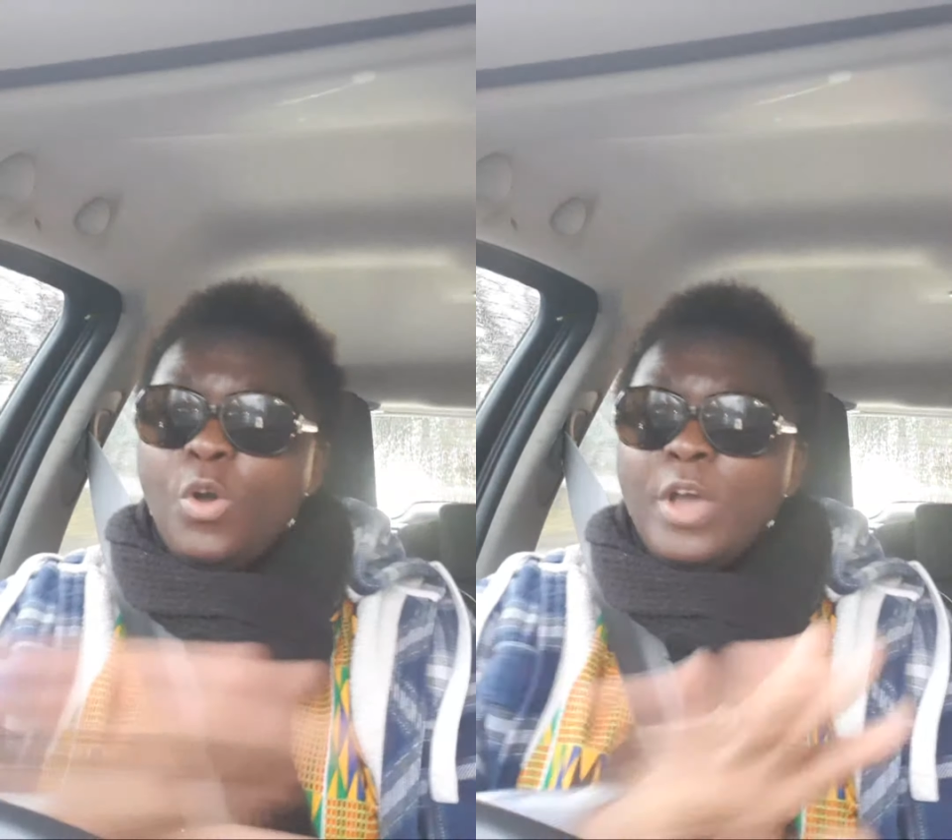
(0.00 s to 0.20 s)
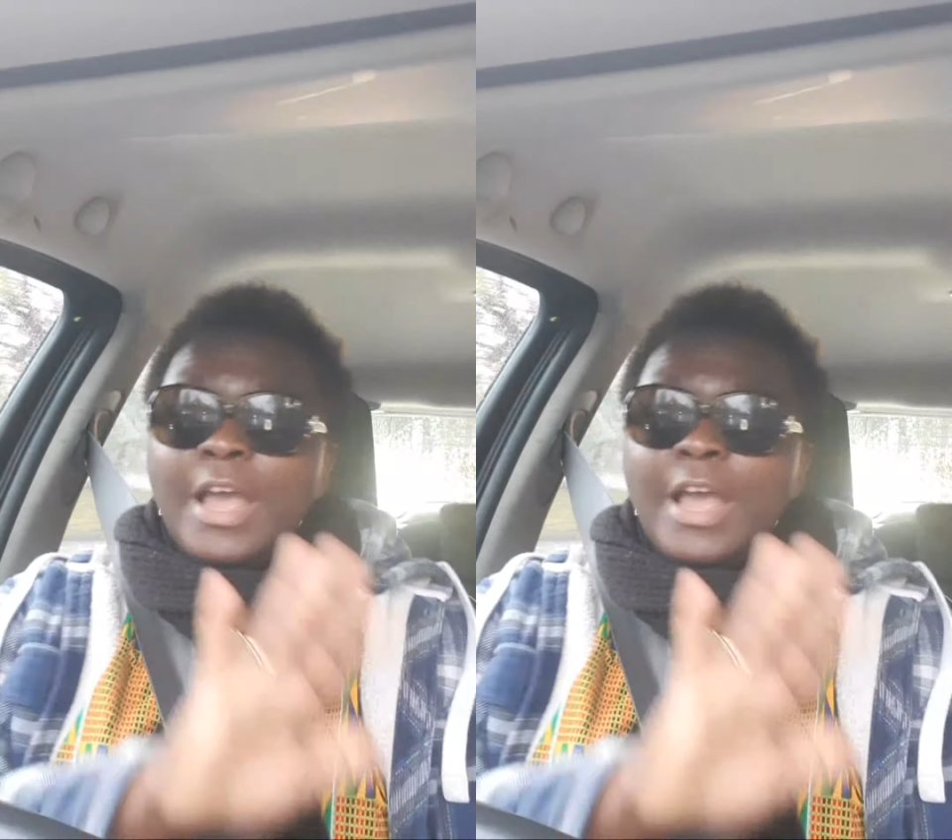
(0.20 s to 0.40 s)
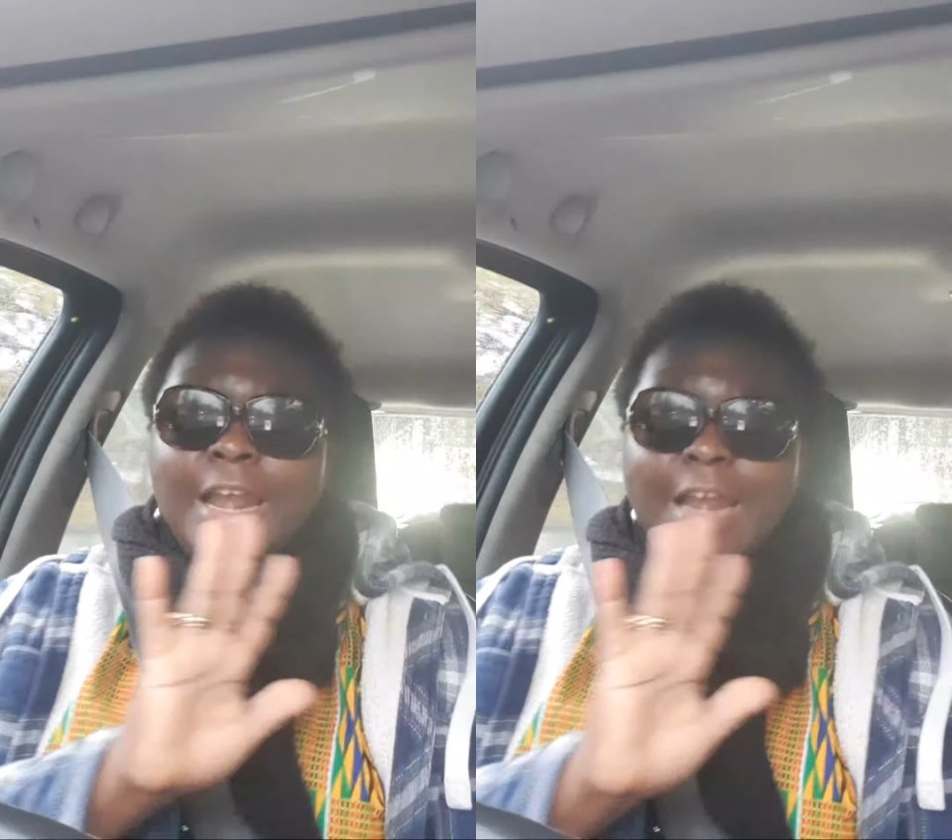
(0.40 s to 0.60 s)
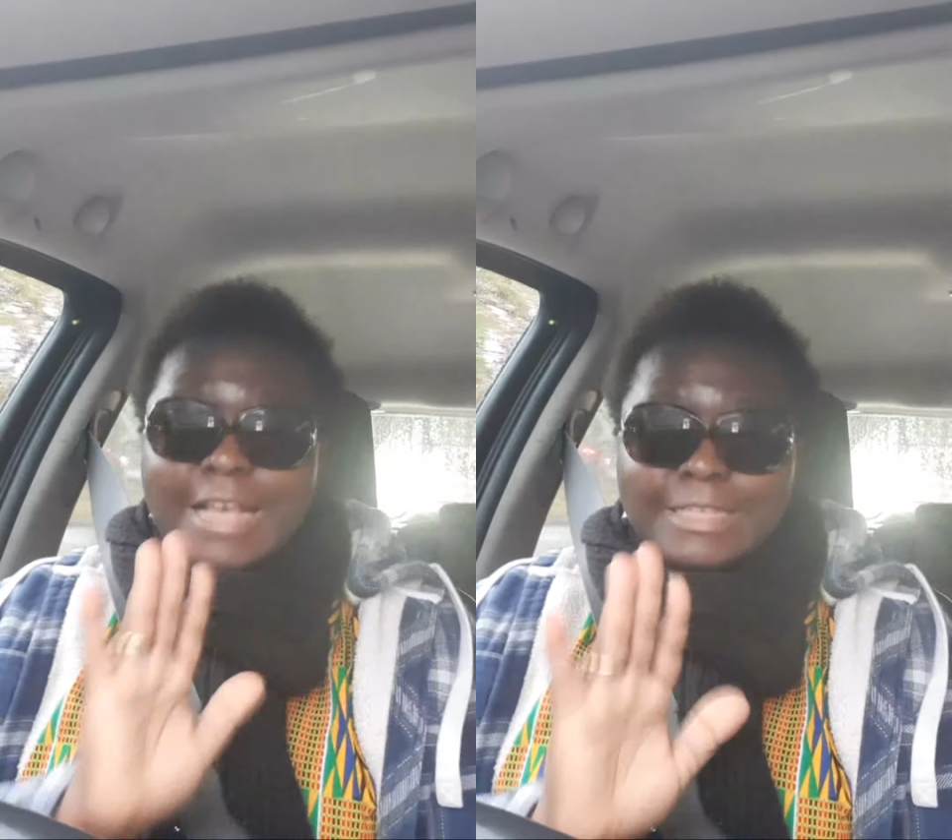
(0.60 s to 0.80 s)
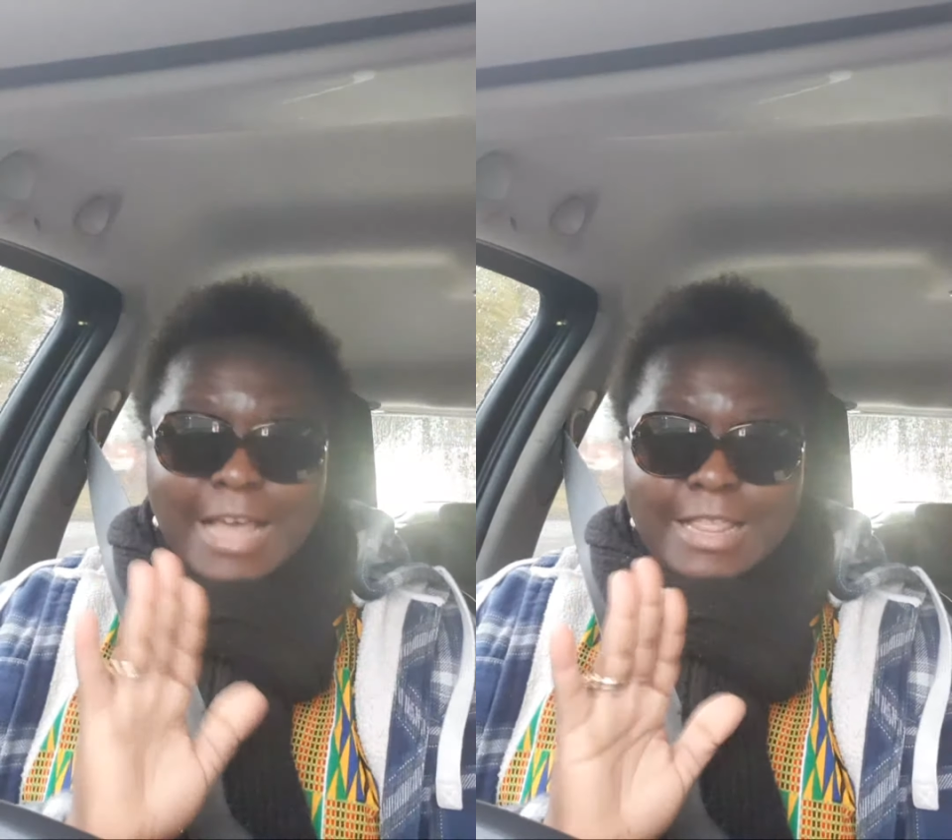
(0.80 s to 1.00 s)
let's
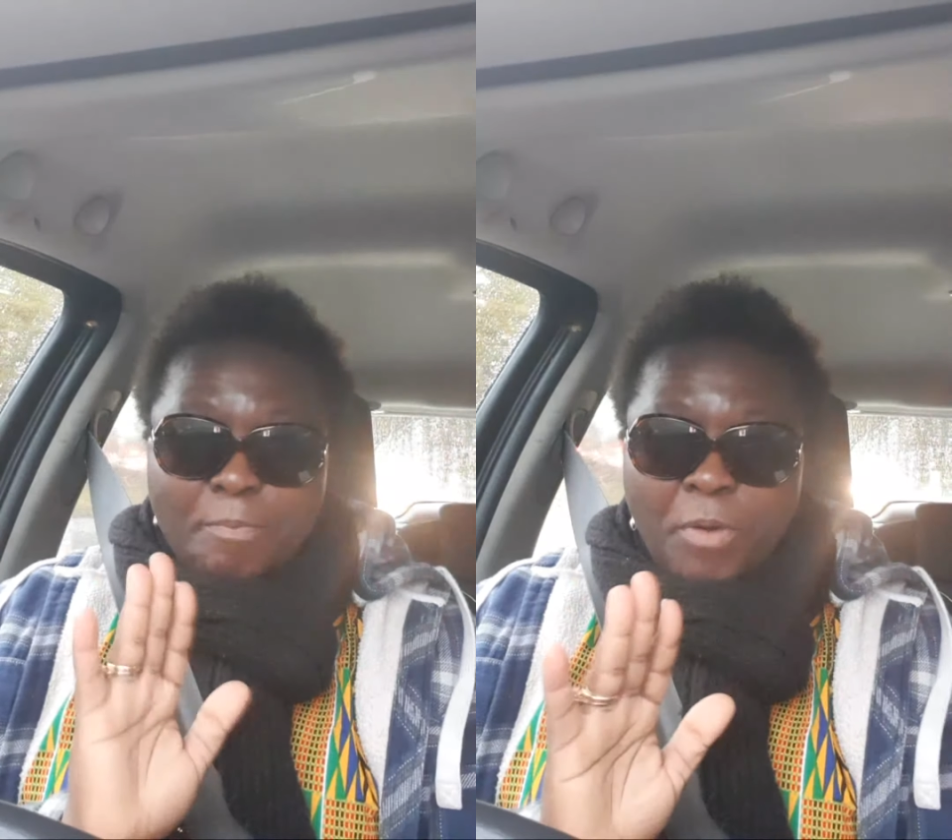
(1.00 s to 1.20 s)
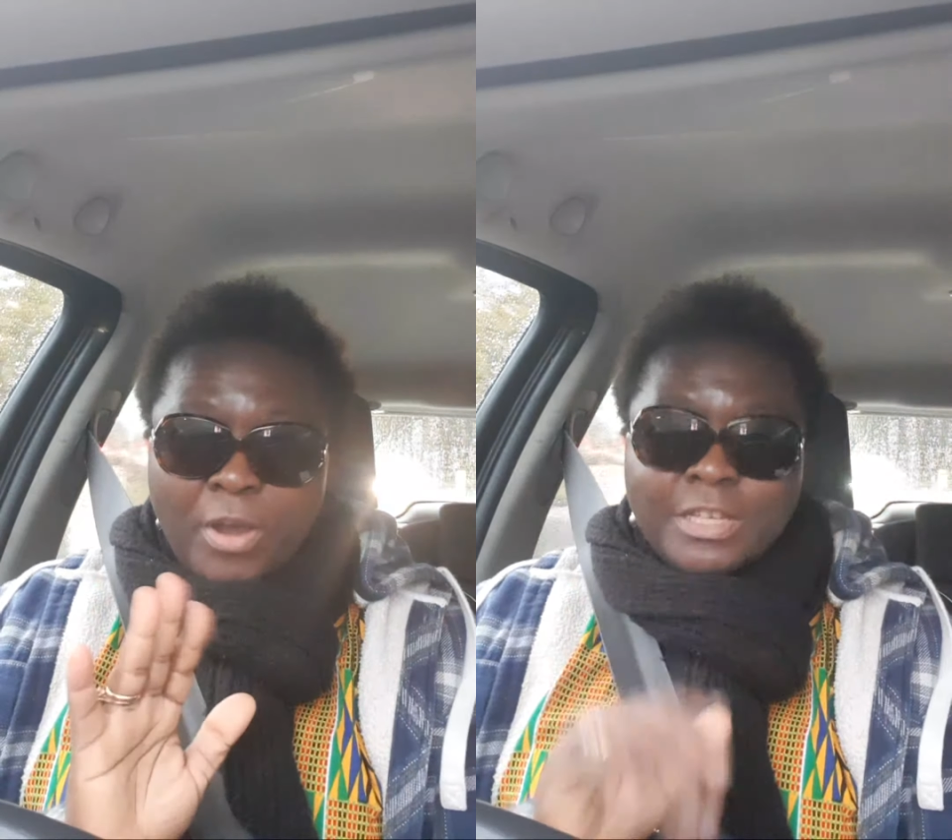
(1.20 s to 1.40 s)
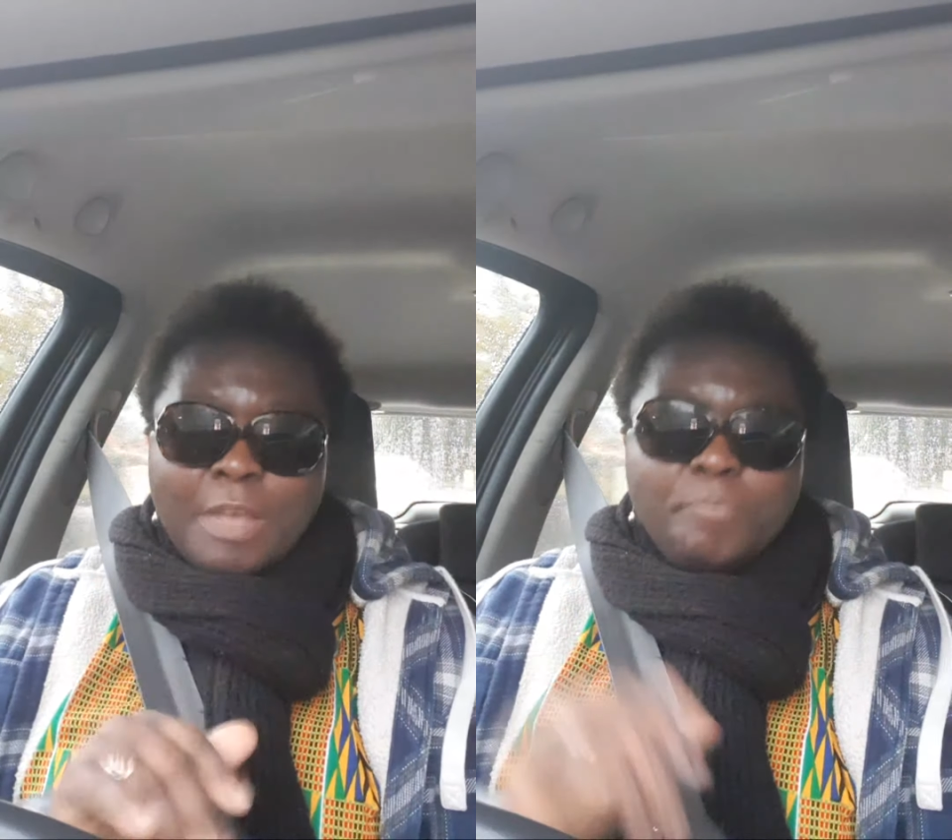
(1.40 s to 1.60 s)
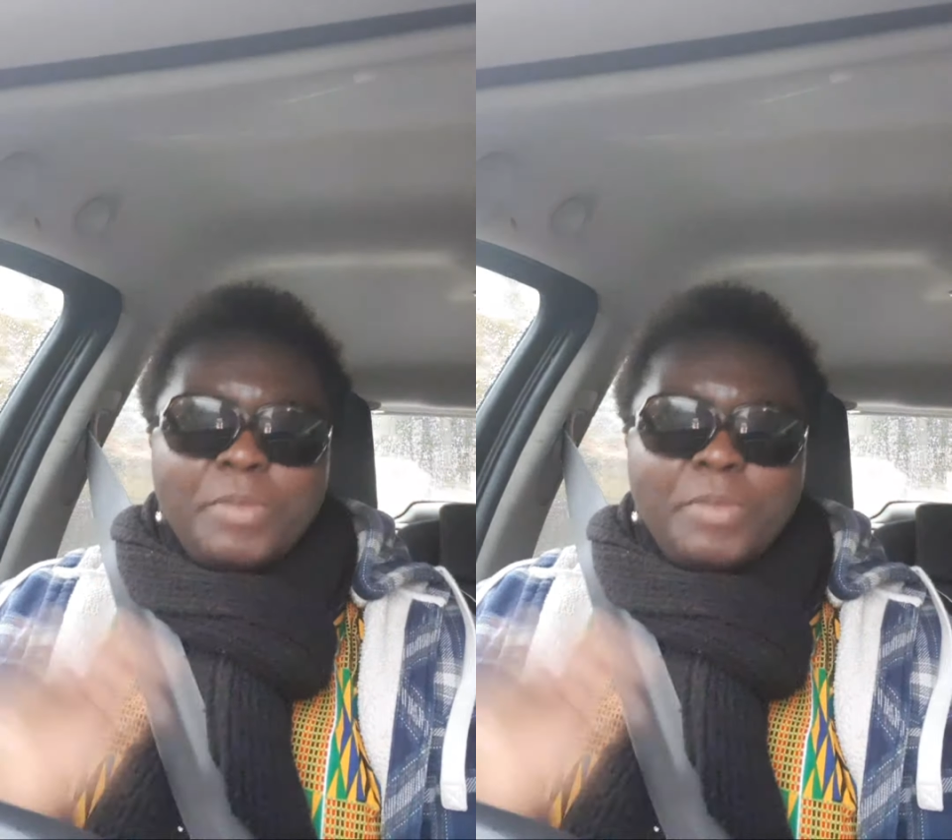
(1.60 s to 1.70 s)
get a point. Please,